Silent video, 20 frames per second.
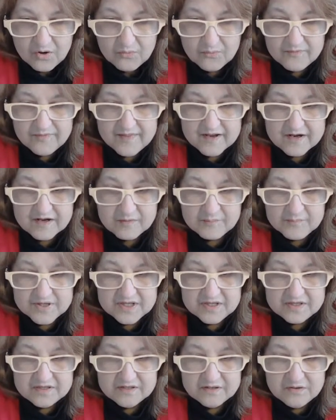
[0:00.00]
when they come
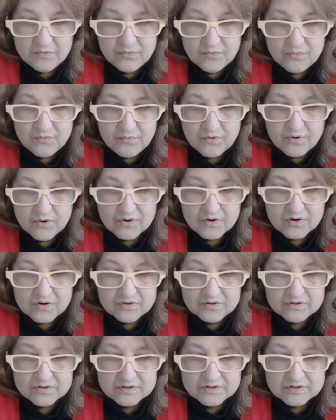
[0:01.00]
in, or